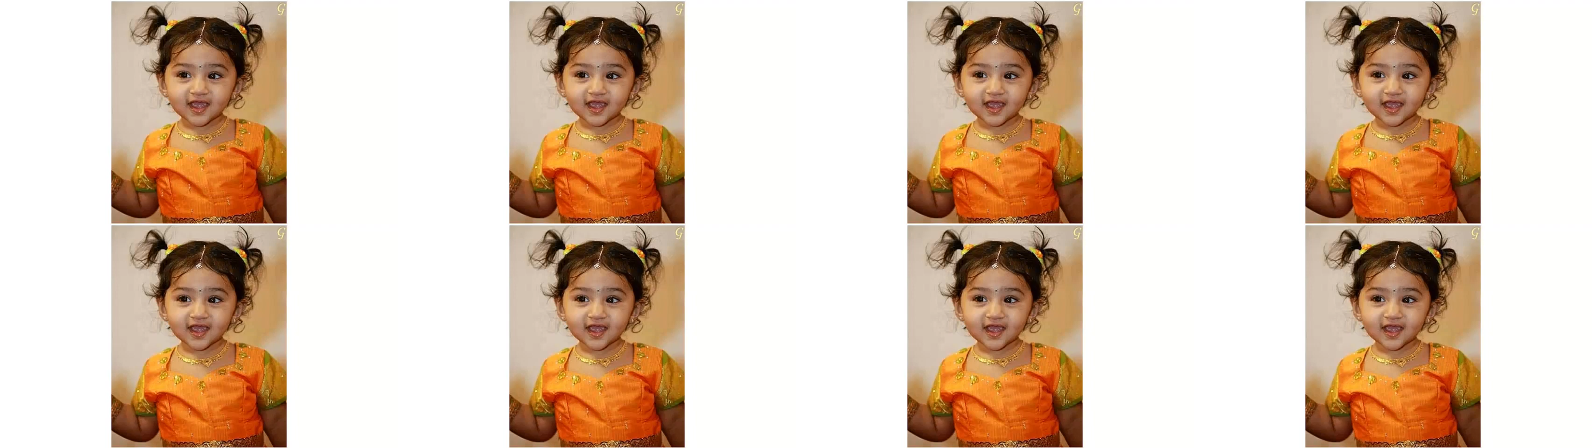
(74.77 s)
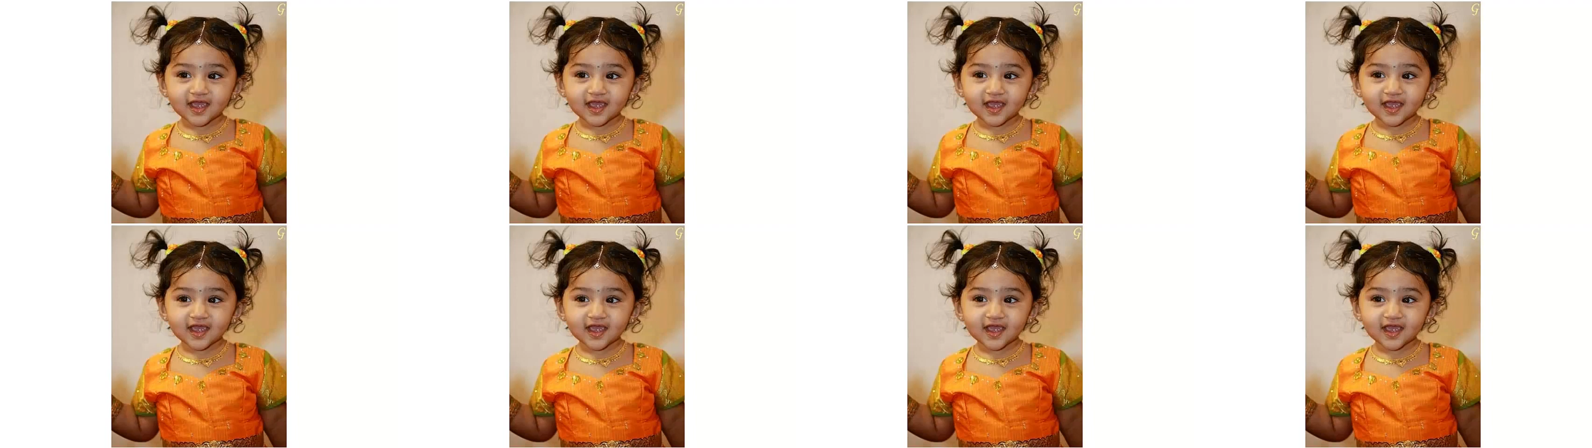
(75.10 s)

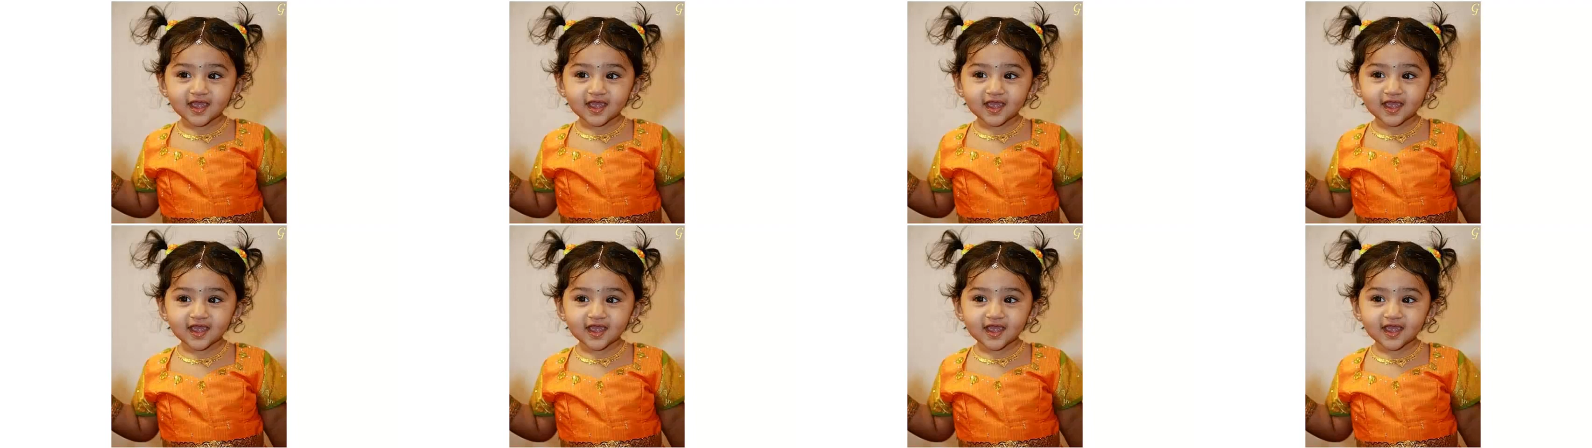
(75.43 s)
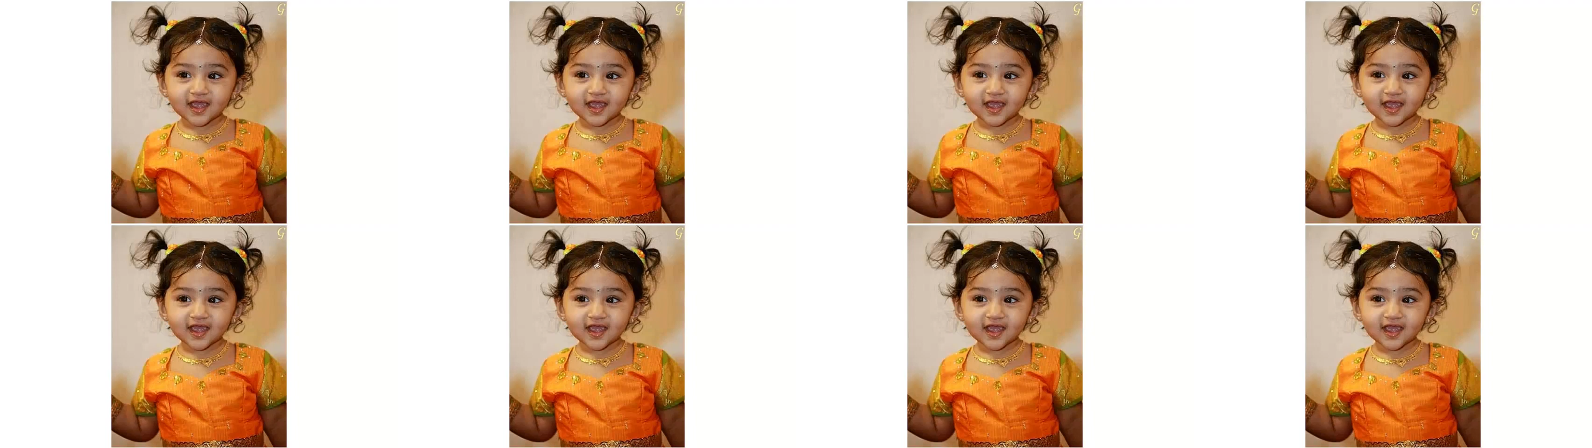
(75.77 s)

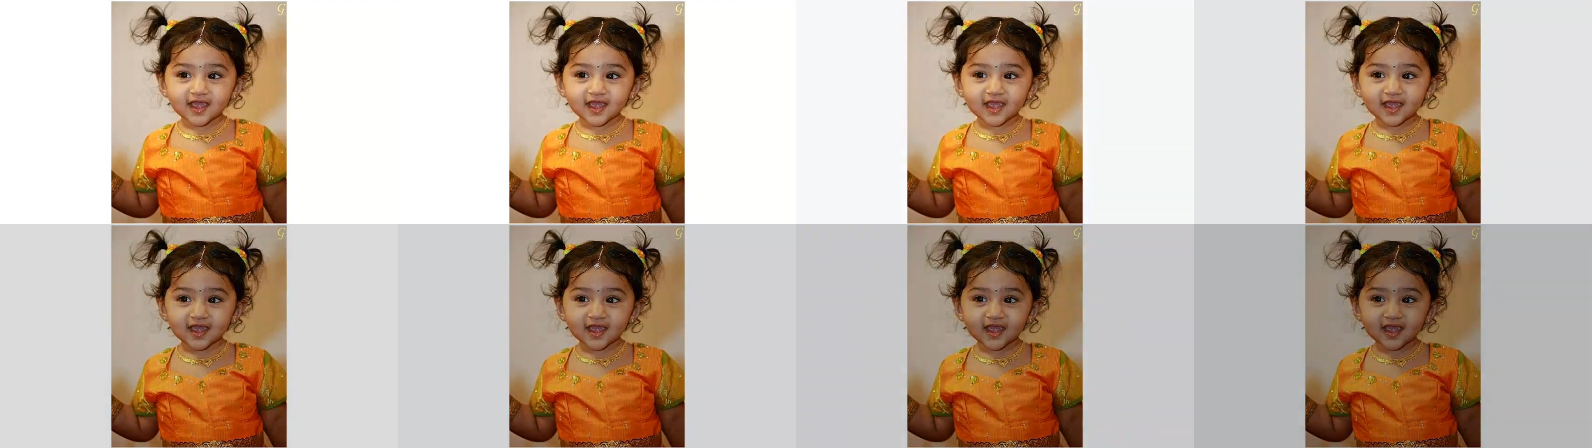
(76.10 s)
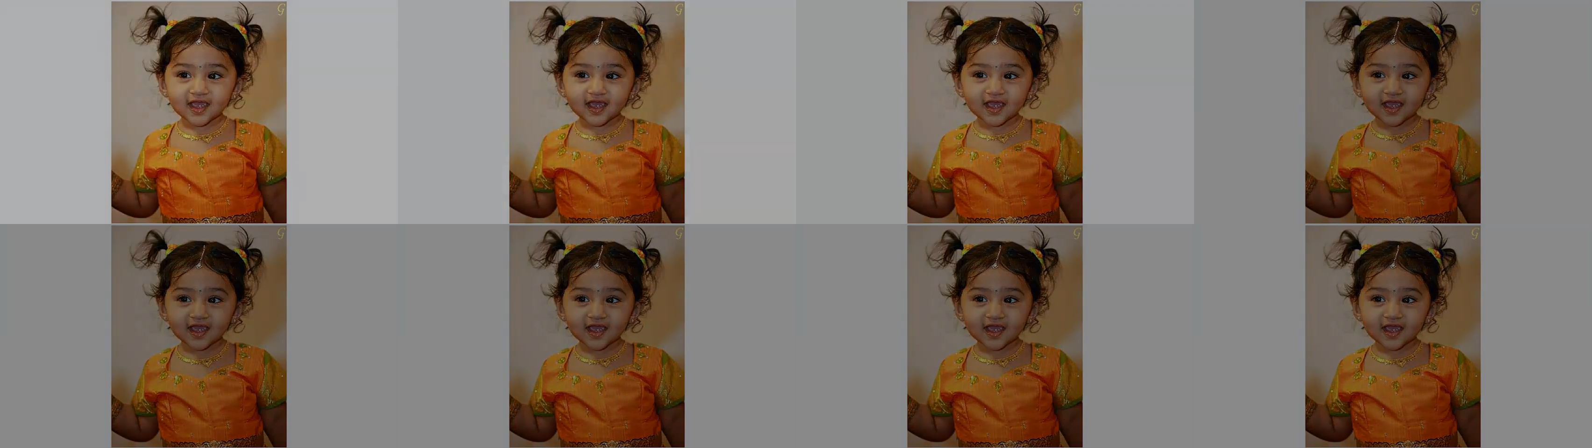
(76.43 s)
Nobody speaks.